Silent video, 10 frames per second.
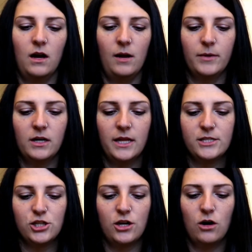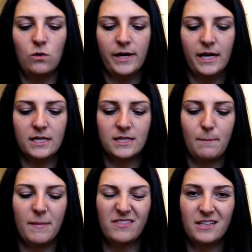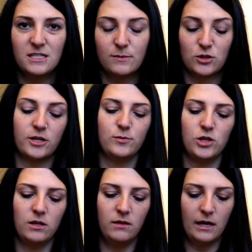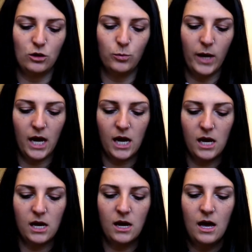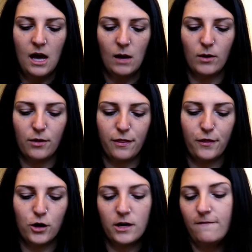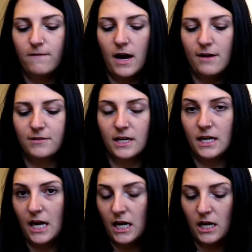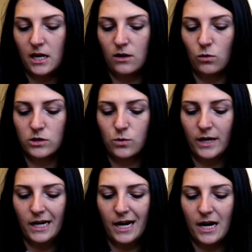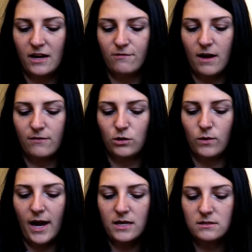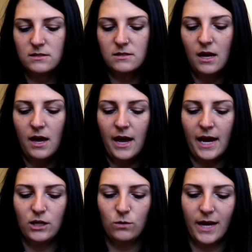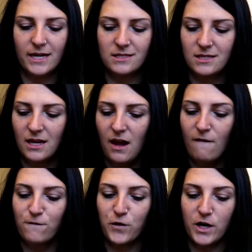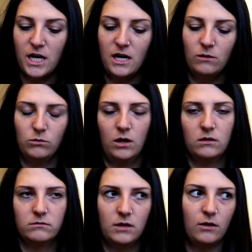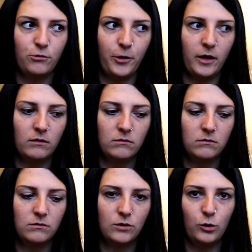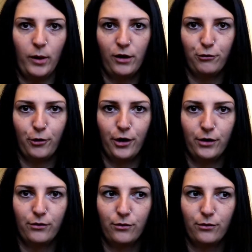I'm gonna let you know it is a monthly subscription that you pay about 35 Canadian or 29.95 US, and you get free, well, not free, you pay for it.